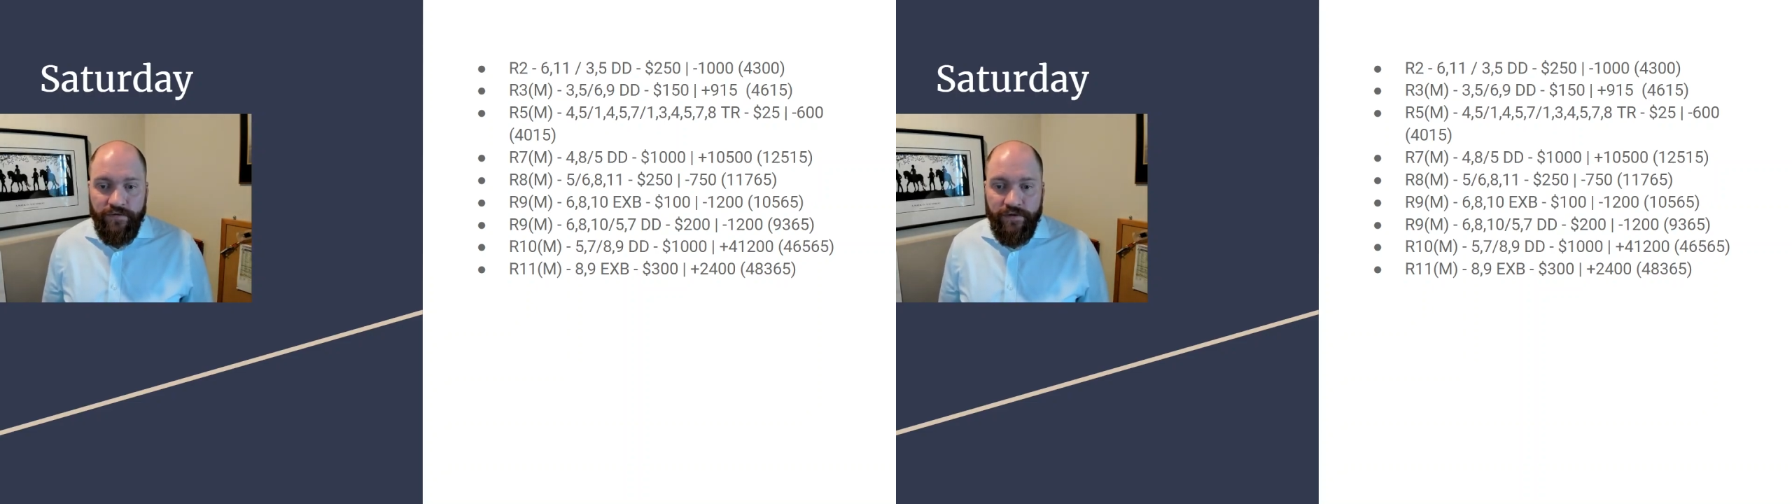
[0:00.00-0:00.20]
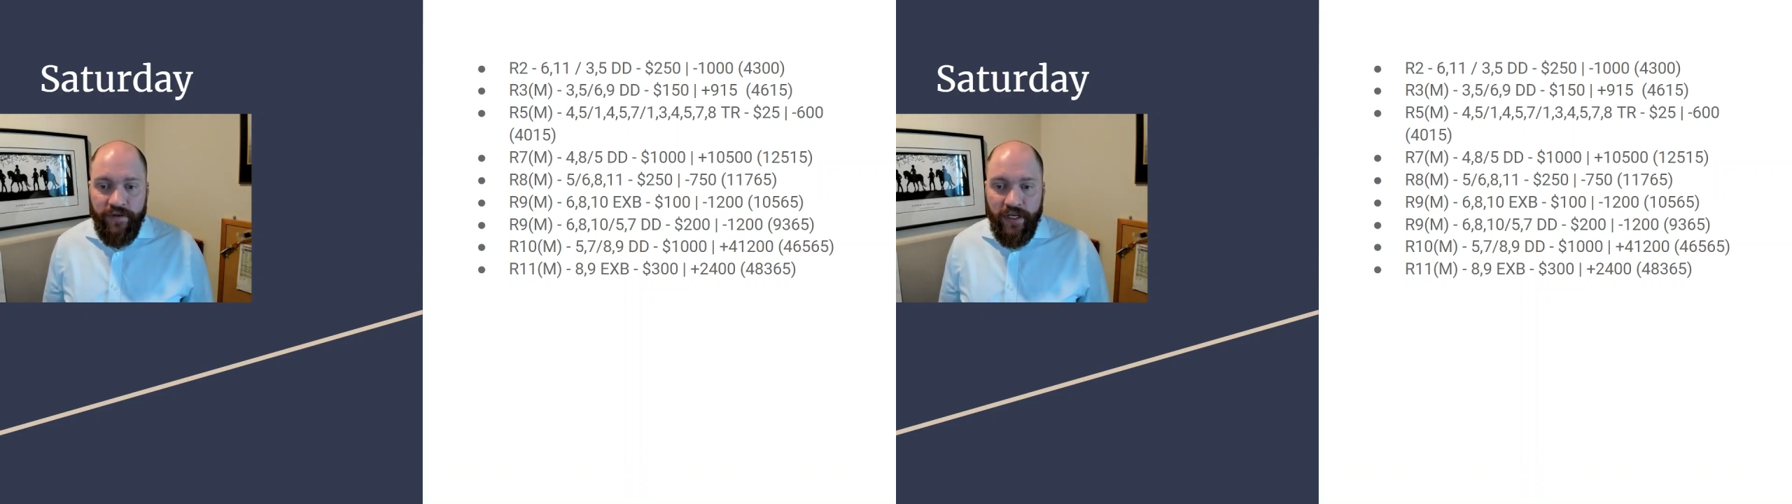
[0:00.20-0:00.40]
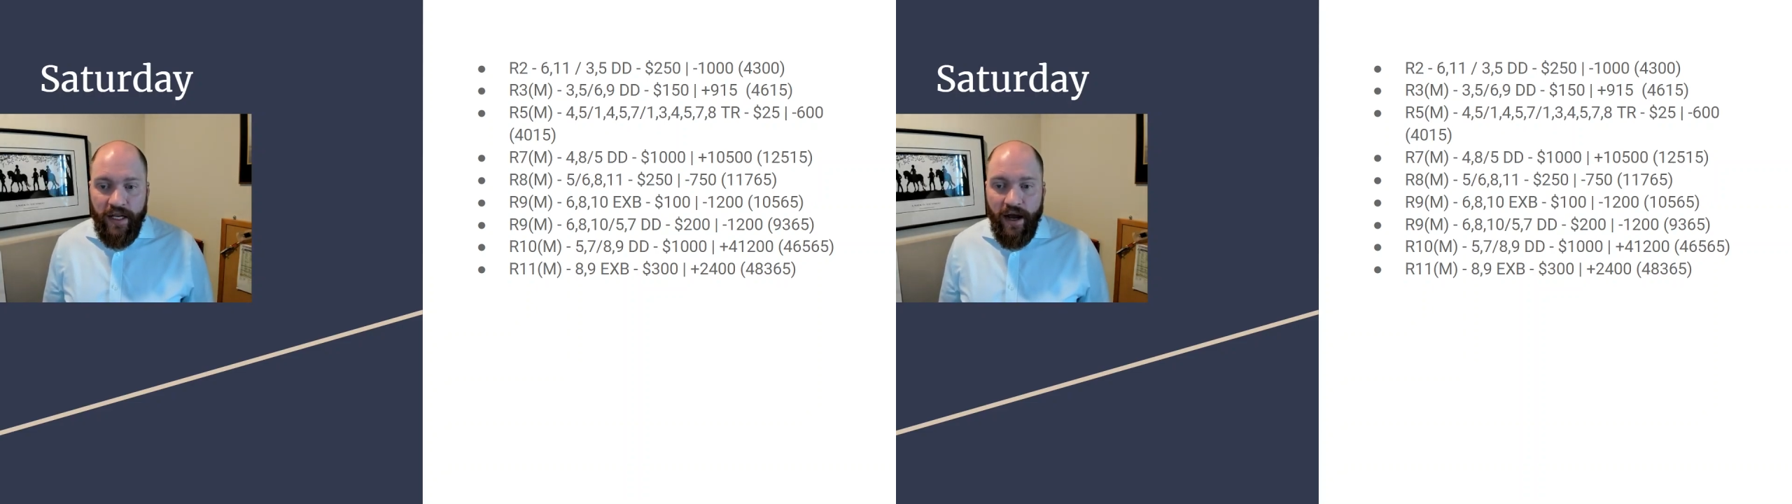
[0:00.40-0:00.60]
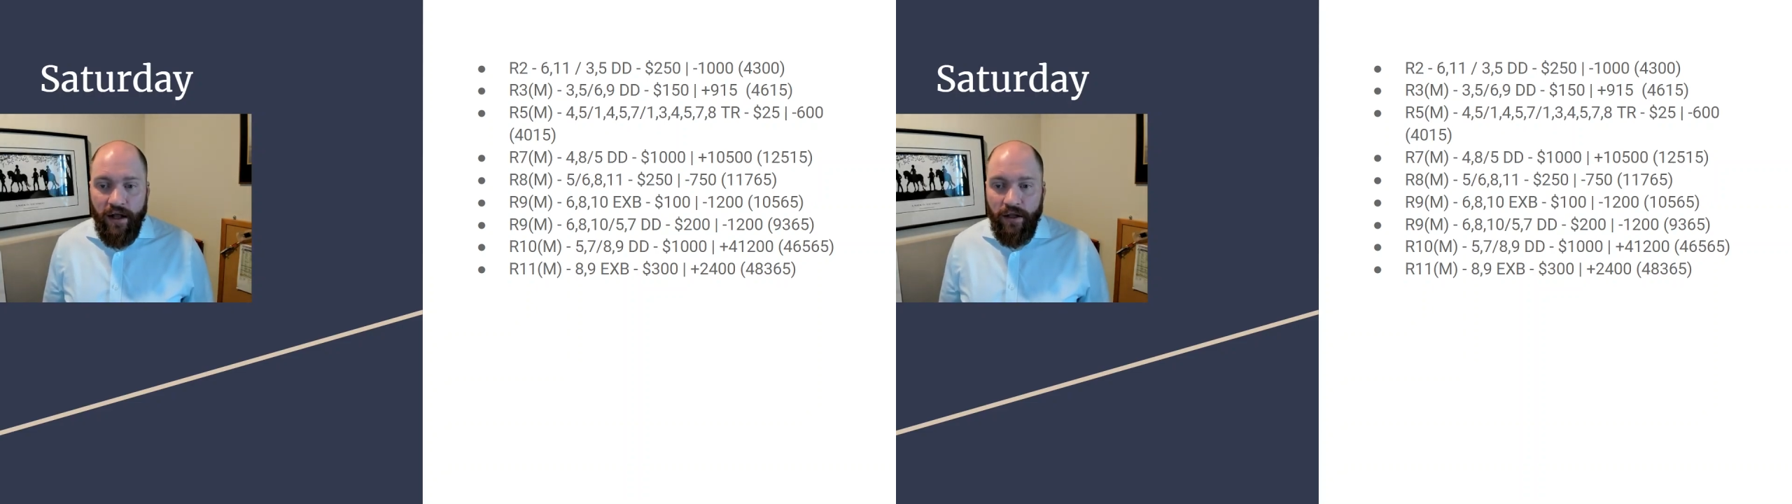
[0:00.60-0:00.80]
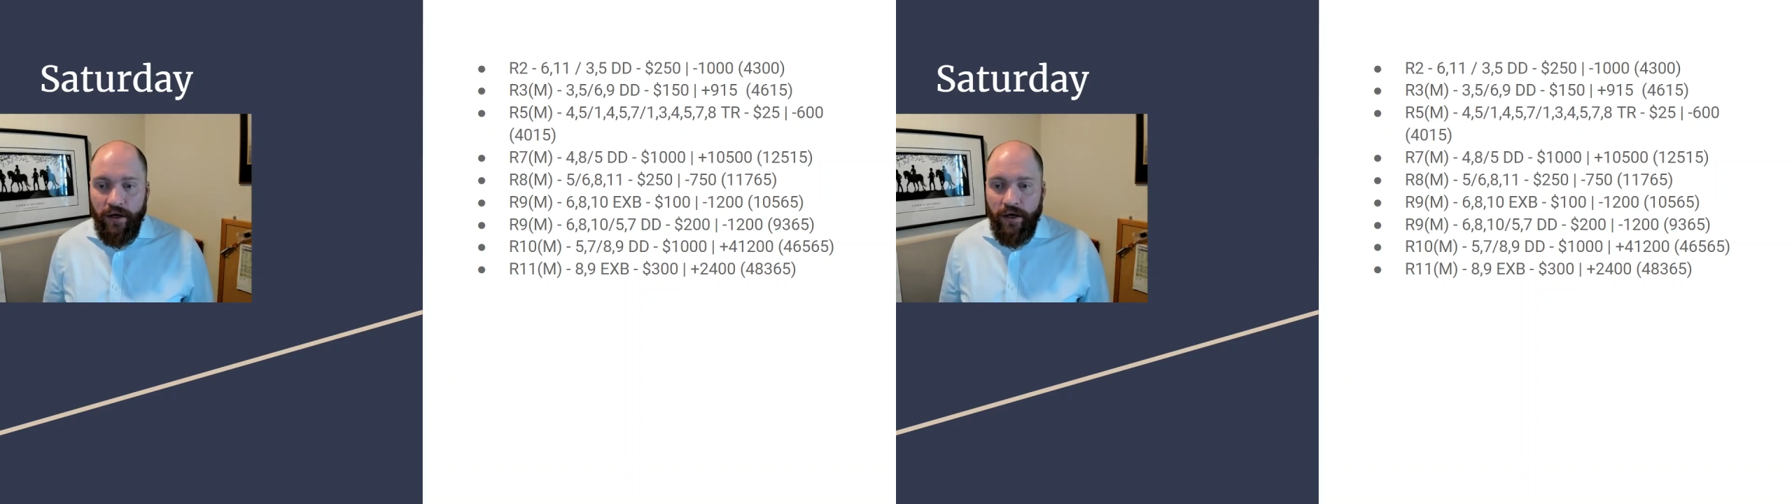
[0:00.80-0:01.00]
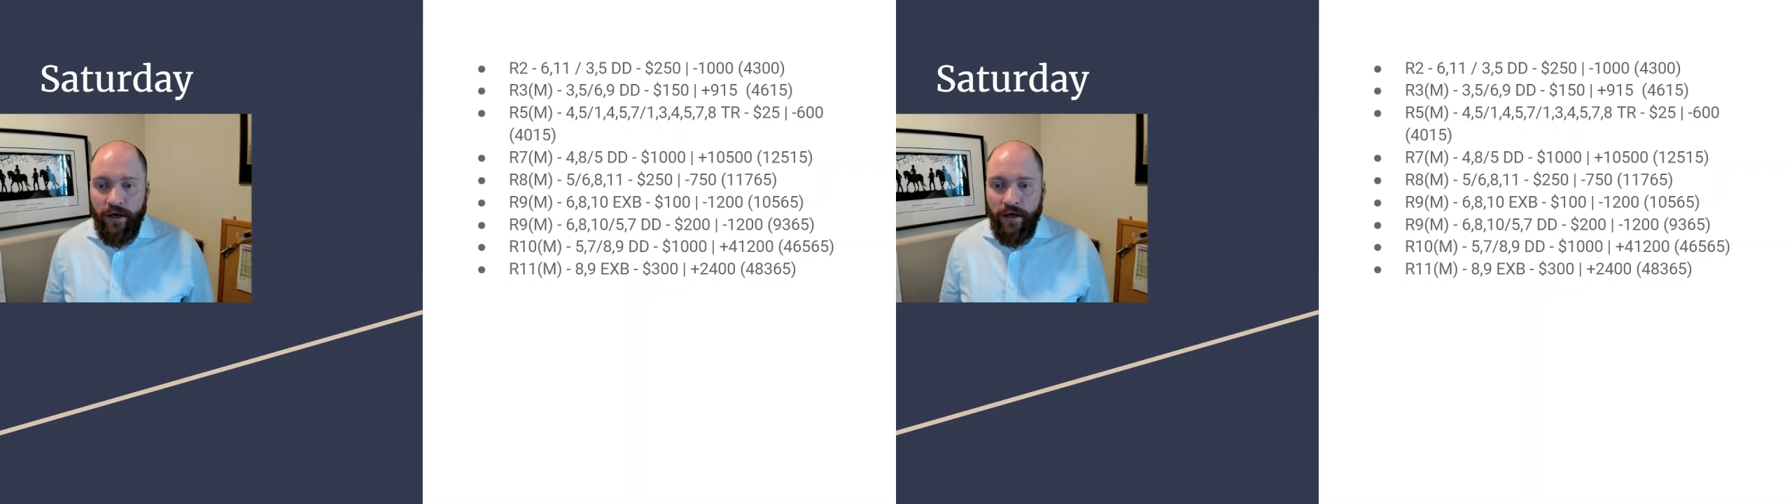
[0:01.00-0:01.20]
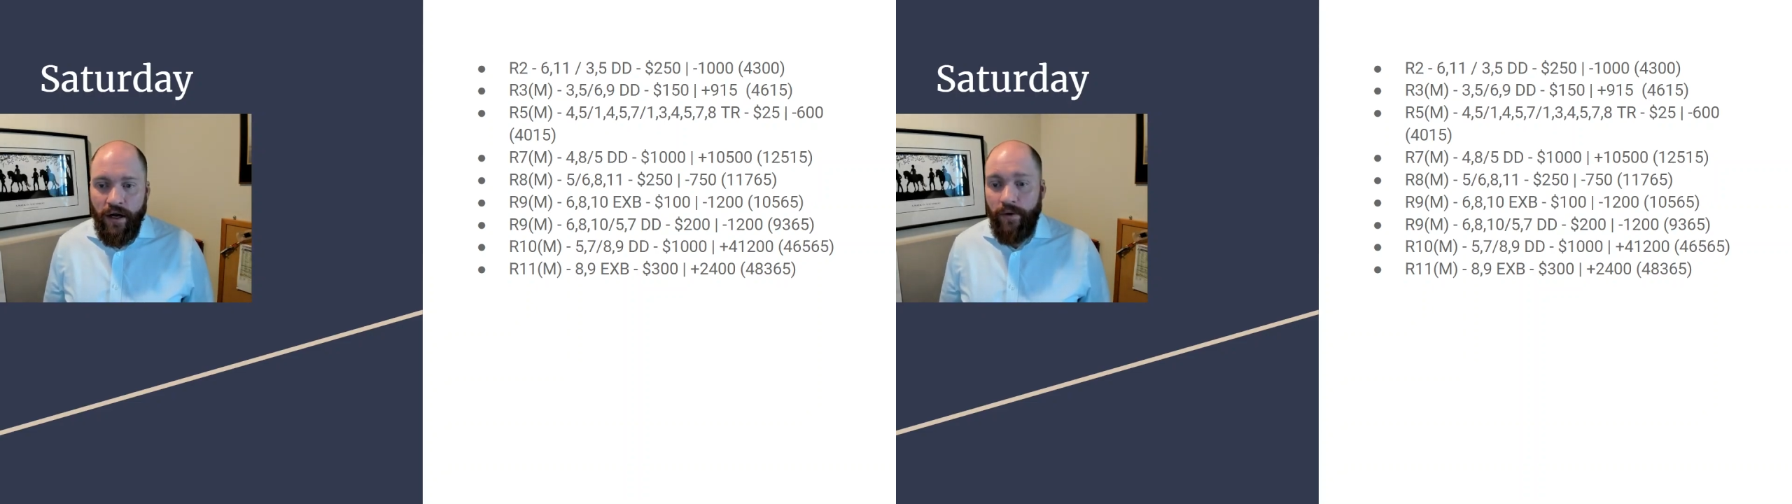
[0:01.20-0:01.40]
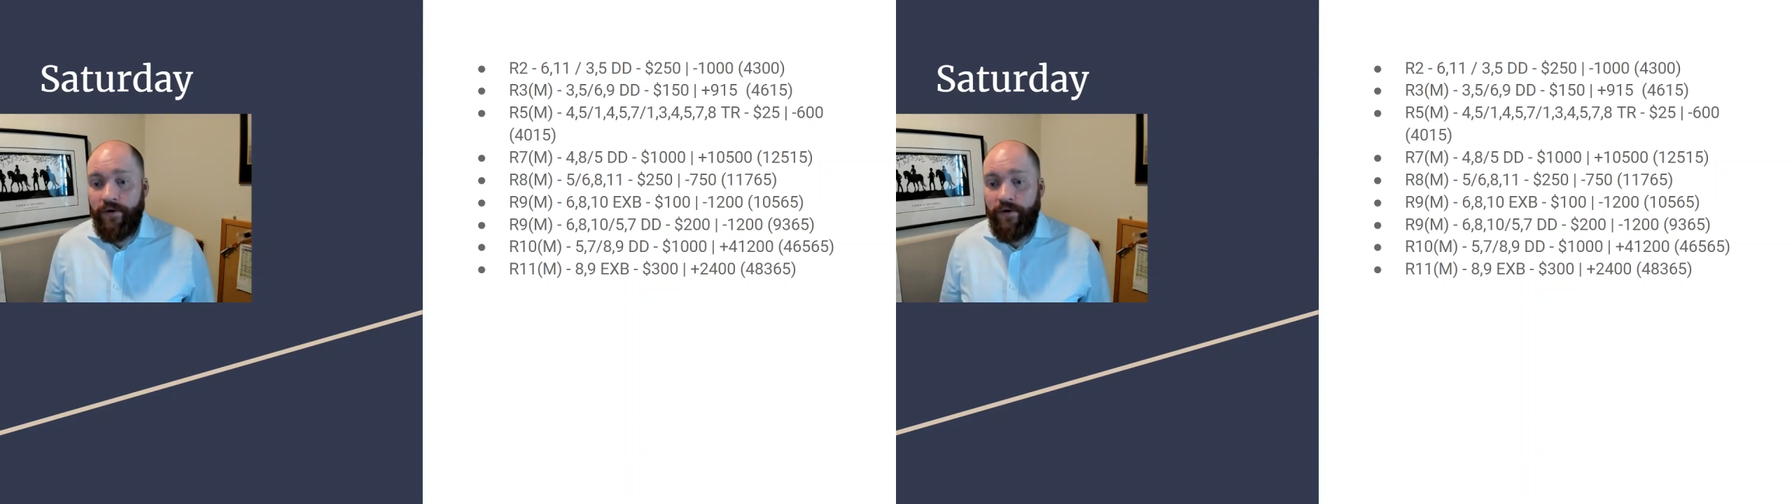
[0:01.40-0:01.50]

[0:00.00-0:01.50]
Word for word: fifty dollar oh